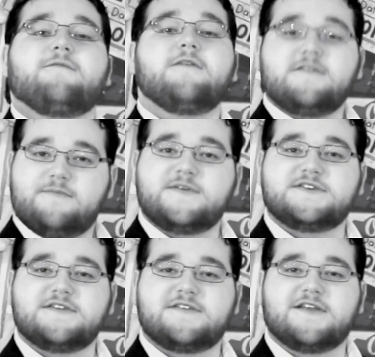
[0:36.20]
French
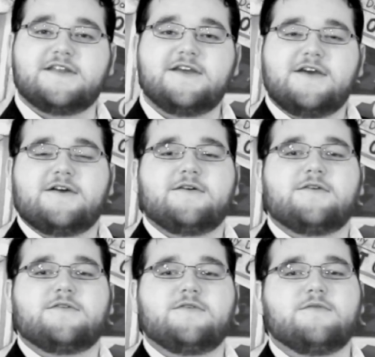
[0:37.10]
magician,
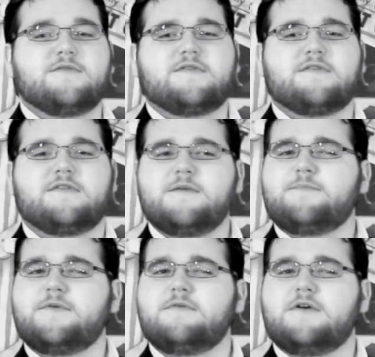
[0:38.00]
used
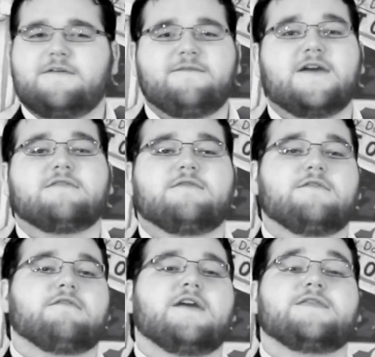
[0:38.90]
simple effects
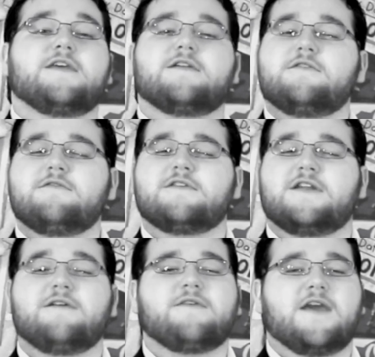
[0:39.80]
to create the
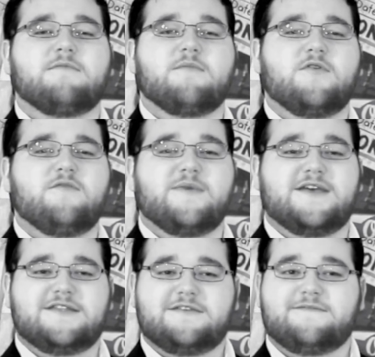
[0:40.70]
illusion of camera
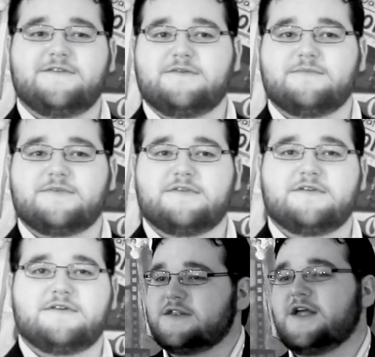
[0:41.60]
movement in his films.
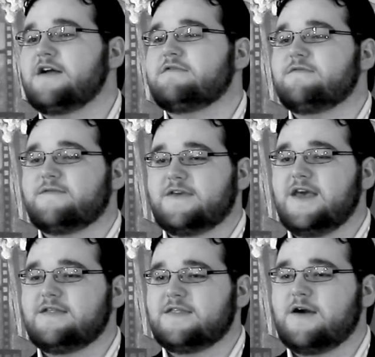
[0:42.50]
Not to
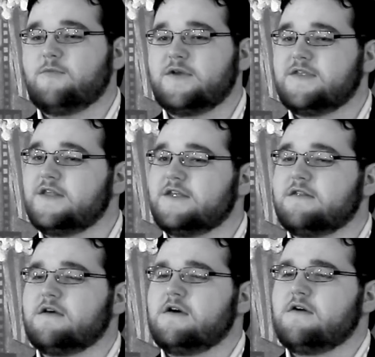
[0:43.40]
forget that we
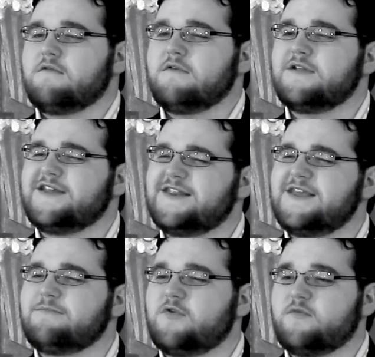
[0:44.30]
didn't really
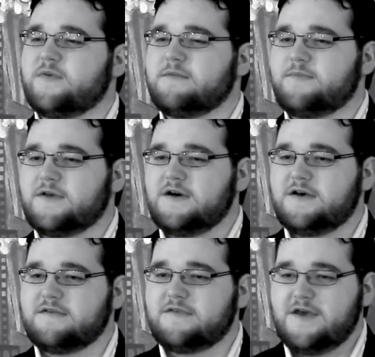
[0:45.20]
need movement
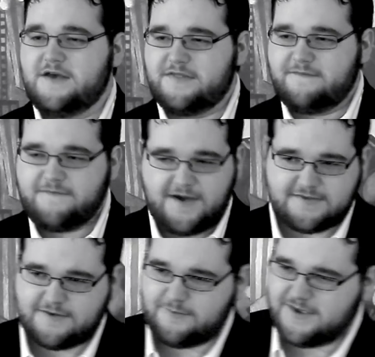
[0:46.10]
because the fact
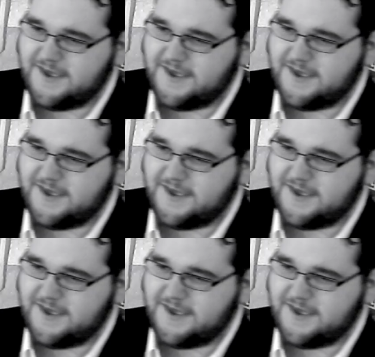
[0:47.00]
that we